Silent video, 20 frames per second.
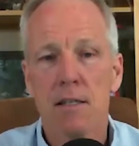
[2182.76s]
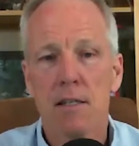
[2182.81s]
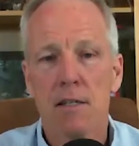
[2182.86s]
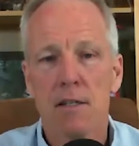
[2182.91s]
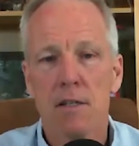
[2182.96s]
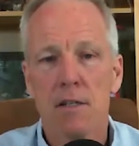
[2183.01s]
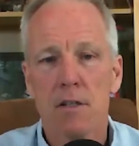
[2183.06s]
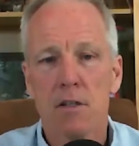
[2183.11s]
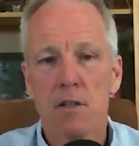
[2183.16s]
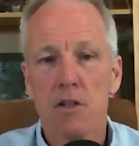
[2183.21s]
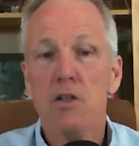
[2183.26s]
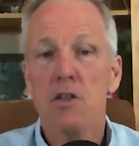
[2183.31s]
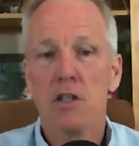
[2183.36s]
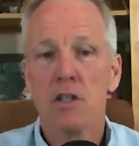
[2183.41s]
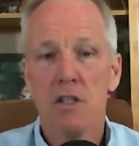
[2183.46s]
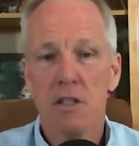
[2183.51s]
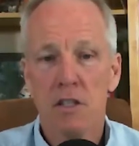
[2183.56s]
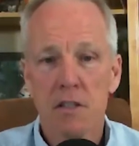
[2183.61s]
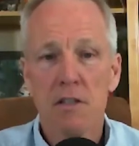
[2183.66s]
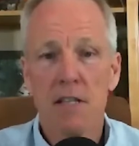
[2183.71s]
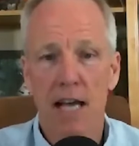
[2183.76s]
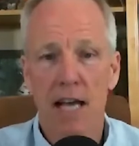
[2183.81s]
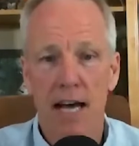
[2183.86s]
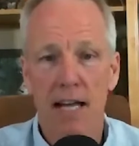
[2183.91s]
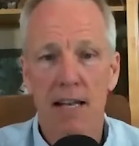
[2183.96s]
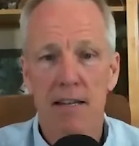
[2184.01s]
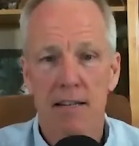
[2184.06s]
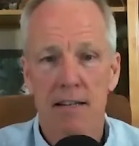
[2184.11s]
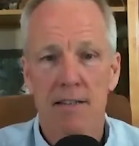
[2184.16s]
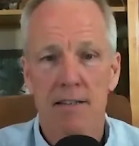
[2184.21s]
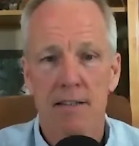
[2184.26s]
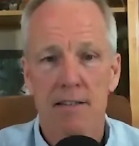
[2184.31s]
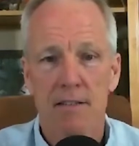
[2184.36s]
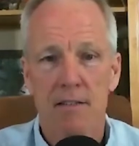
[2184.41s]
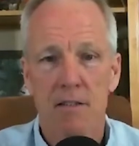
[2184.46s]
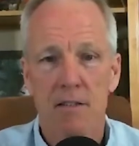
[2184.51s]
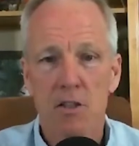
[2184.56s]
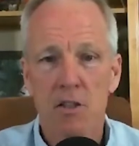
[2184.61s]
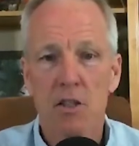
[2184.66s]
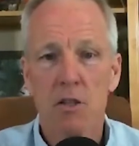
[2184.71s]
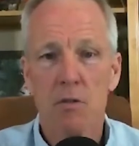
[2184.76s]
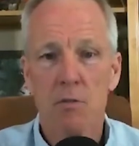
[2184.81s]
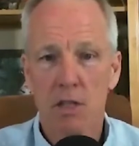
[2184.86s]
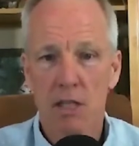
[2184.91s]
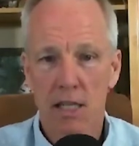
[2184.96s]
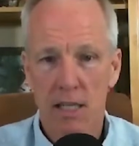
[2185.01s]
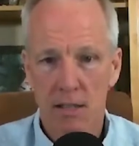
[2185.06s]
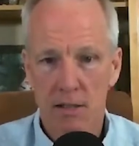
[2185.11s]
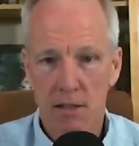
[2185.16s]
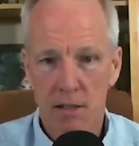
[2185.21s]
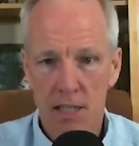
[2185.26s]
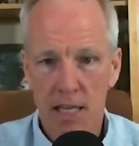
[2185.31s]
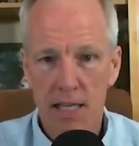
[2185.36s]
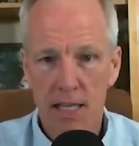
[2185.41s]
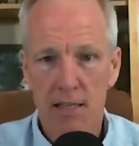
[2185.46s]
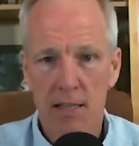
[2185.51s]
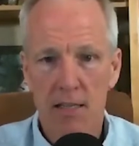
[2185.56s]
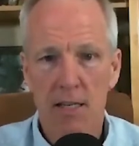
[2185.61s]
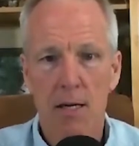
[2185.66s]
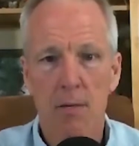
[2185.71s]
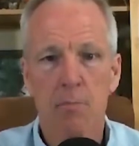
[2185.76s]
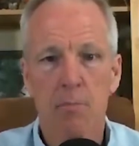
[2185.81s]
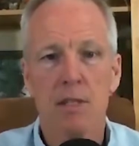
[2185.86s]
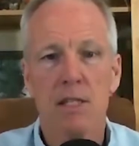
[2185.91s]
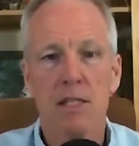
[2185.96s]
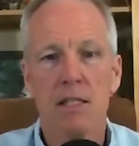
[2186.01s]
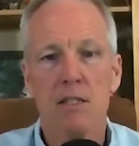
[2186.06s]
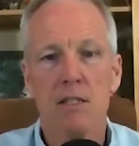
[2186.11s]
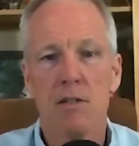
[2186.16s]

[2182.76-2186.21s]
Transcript: you can do that. You can really understand the companies.